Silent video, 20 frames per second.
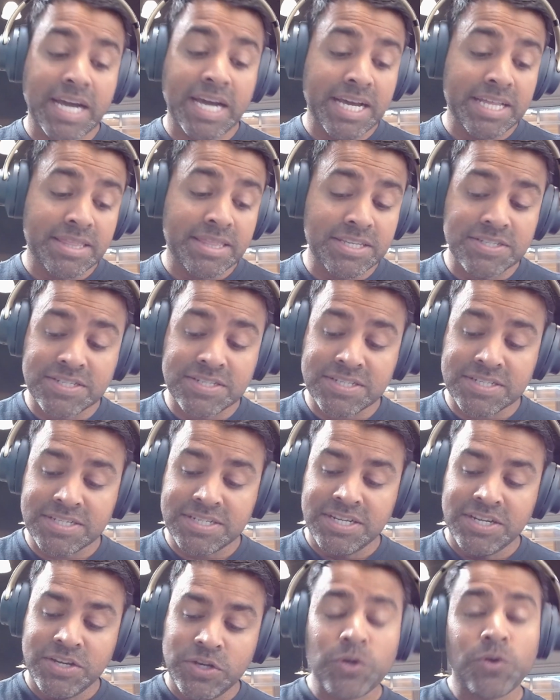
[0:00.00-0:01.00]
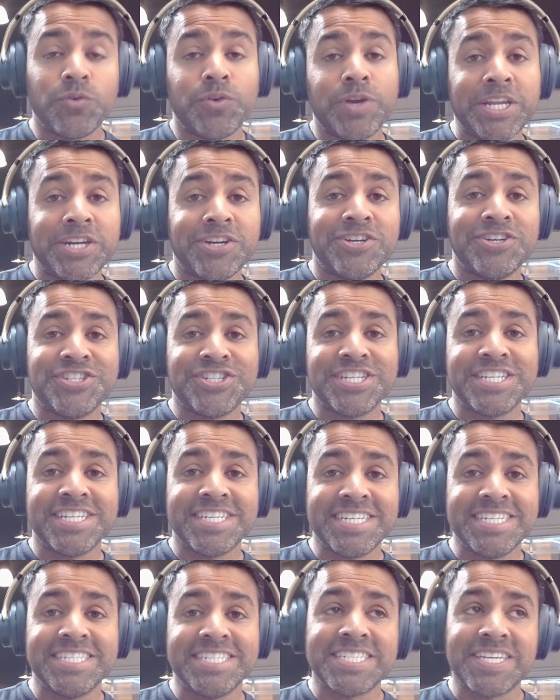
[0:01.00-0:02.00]
got this Raider
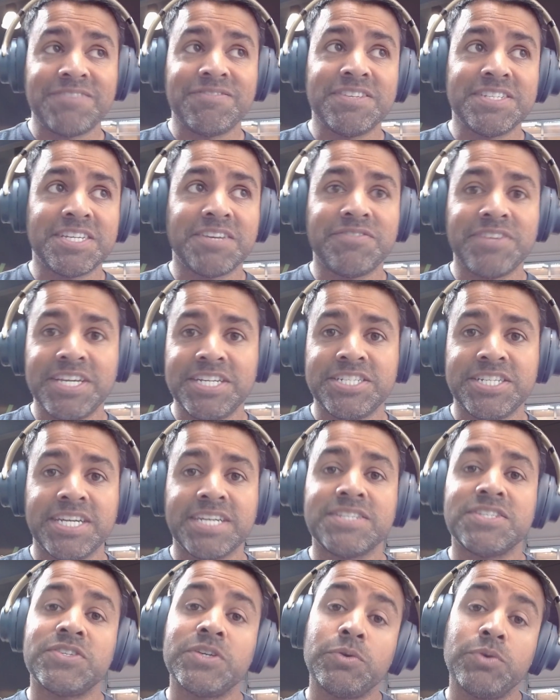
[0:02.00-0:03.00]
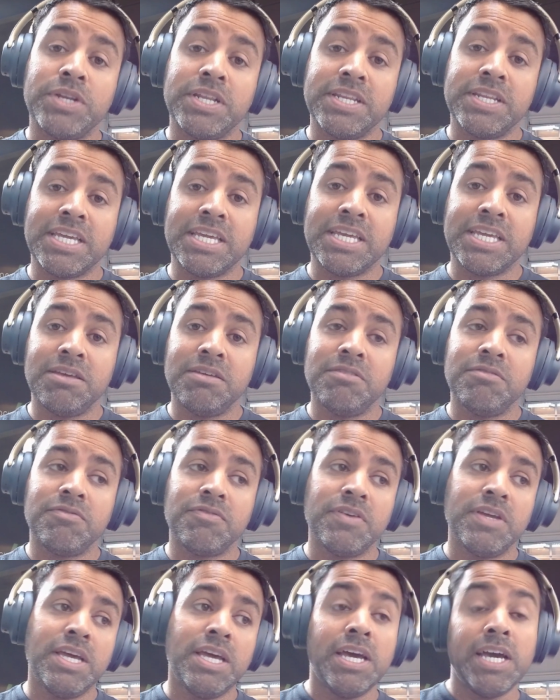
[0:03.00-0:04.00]
GE77Hx. So I wanted to give
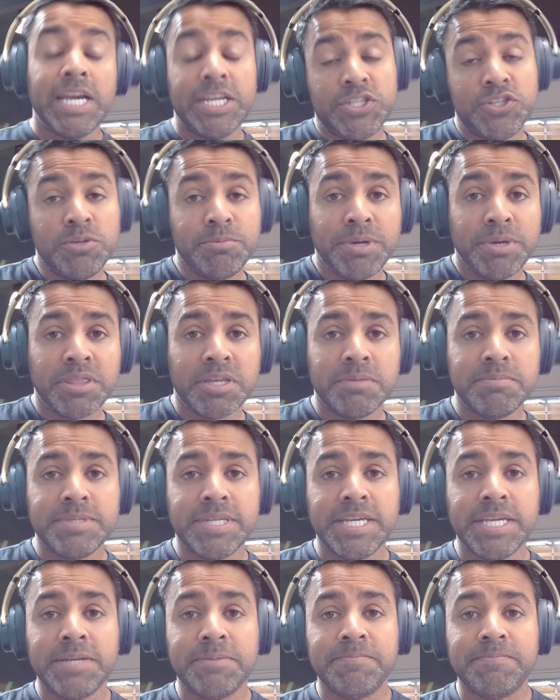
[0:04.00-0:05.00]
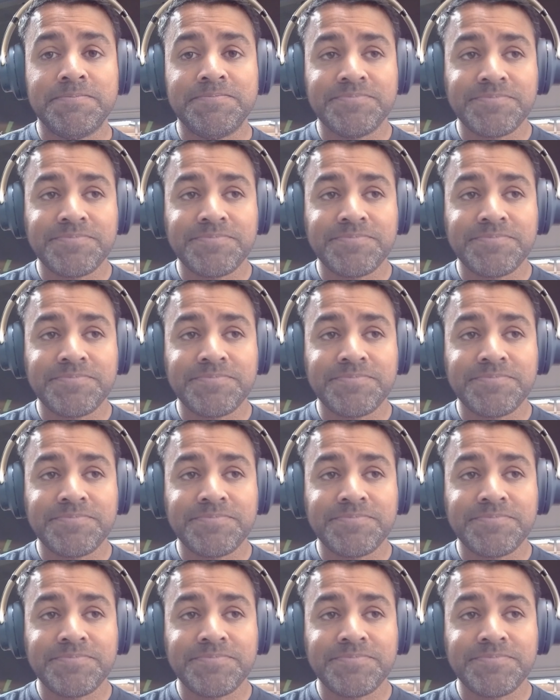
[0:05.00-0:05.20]
a 2-month update.